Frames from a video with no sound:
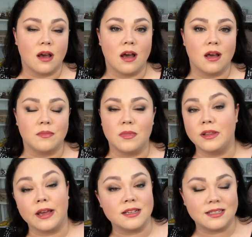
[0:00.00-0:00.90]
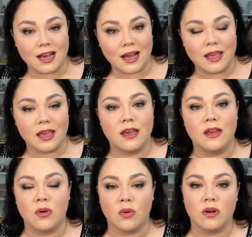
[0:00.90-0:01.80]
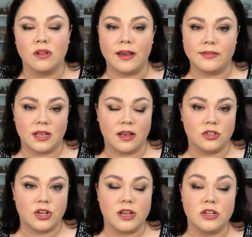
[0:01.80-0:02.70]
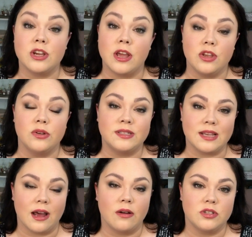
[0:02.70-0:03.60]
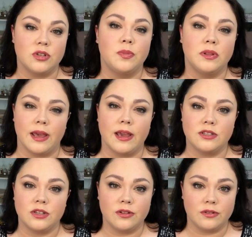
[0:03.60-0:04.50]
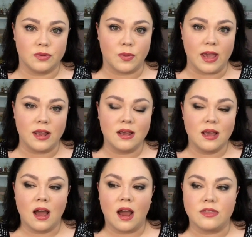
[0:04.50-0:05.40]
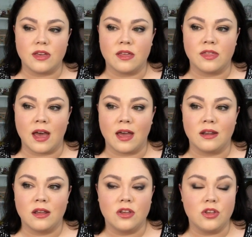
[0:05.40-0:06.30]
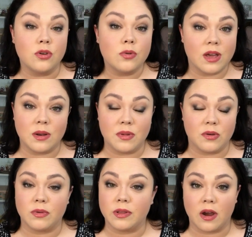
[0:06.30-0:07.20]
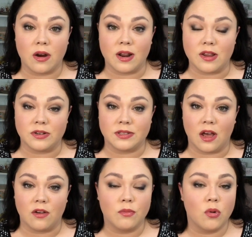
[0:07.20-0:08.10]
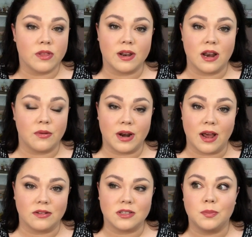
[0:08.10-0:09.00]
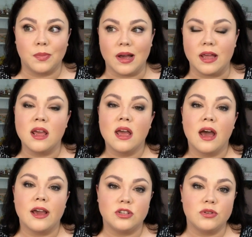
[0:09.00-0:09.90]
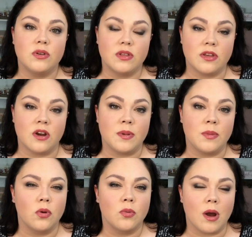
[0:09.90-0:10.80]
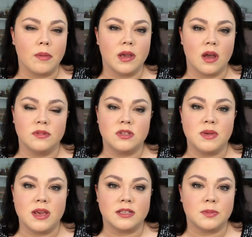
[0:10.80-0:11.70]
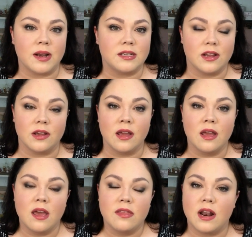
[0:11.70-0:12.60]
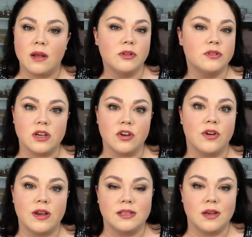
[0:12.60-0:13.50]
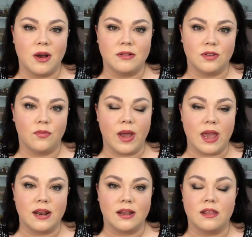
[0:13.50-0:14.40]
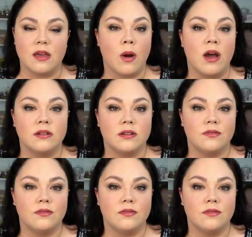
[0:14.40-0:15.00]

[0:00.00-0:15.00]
um, like a diet or a lifestyle change and you set out to plan to lose weight, I think that you can be really hard on yourself more than anyone else. But I do know that there are people who probably come to me expecting that I'm losing crazy amounts of weight and they want